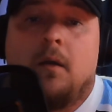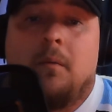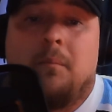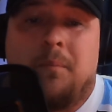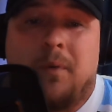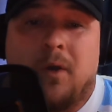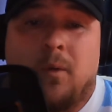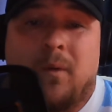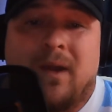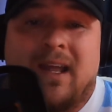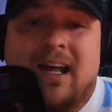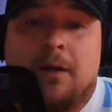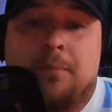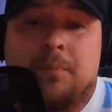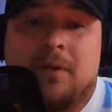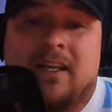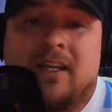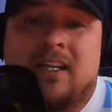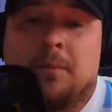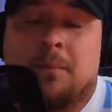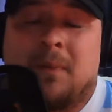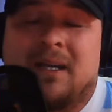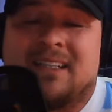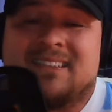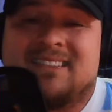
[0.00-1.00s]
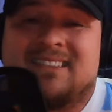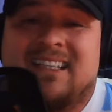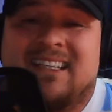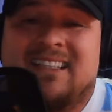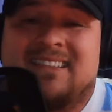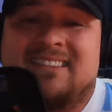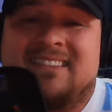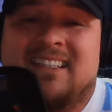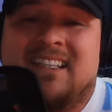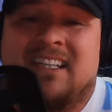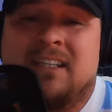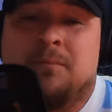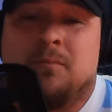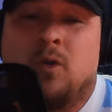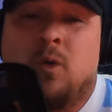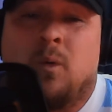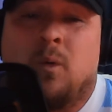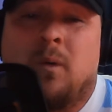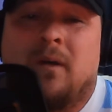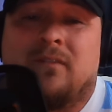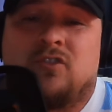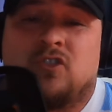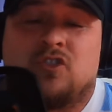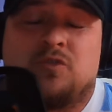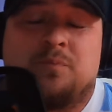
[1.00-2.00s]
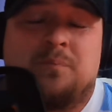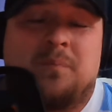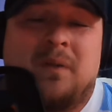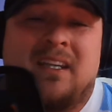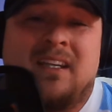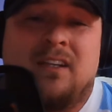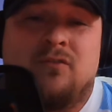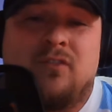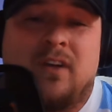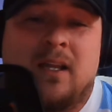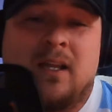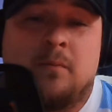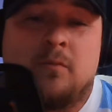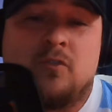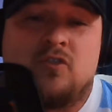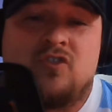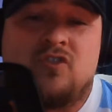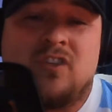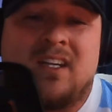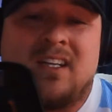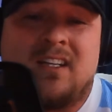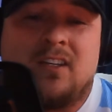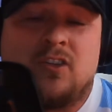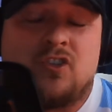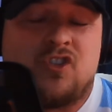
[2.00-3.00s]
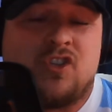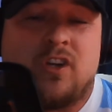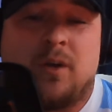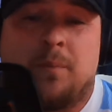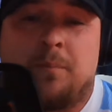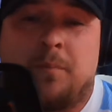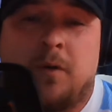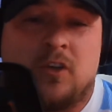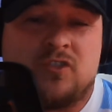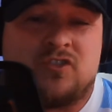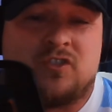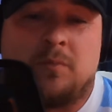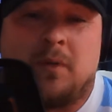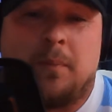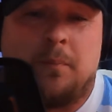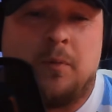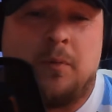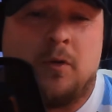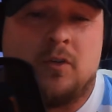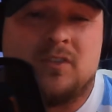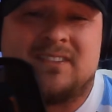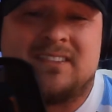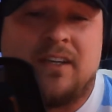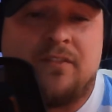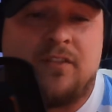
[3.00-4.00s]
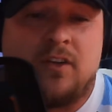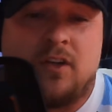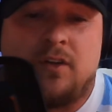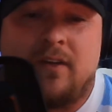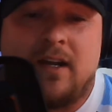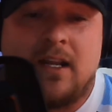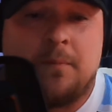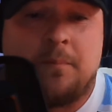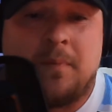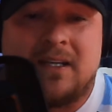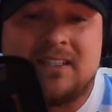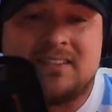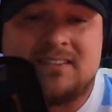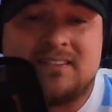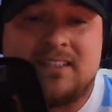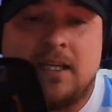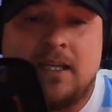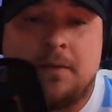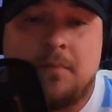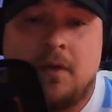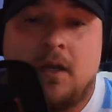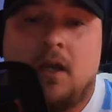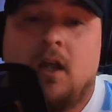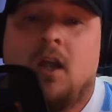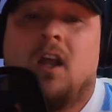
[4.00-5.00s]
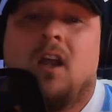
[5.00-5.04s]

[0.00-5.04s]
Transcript: But we are playing a Man City team who have just beat Real Madrid, should have possibly put 7 or 8 past them.